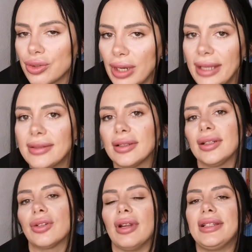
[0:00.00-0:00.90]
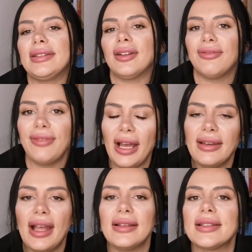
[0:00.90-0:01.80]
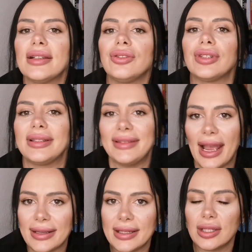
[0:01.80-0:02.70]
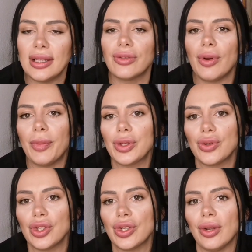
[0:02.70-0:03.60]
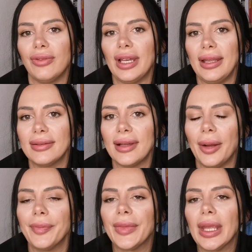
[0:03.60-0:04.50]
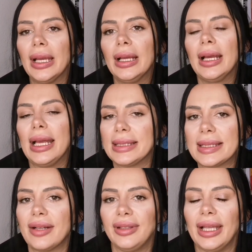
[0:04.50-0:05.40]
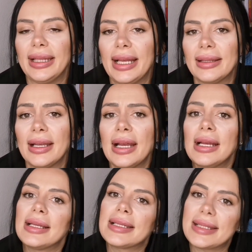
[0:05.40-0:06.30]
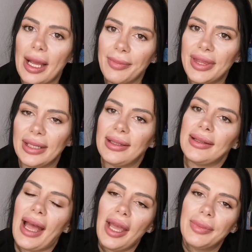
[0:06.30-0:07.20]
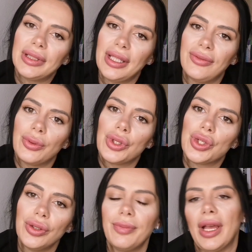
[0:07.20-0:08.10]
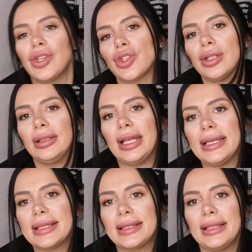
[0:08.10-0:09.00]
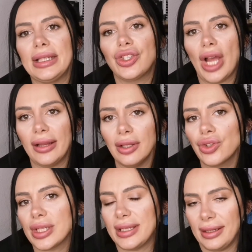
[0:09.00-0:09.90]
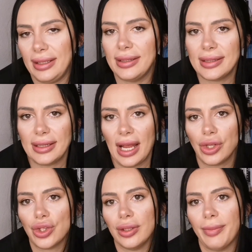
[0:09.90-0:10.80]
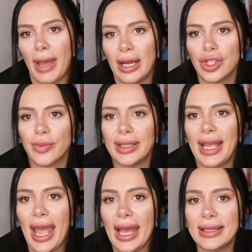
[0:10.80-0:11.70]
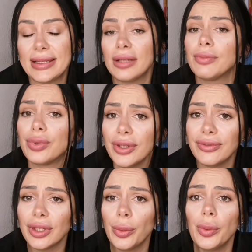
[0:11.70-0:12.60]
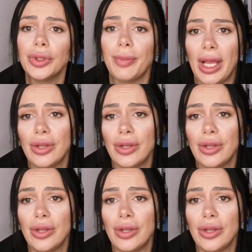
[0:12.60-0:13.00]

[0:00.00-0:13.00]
trade credit and financing, to the taxes and repatriation of an income and stuff like that. Something that I believe we should mention is the challenges that the international management has, and briefly we would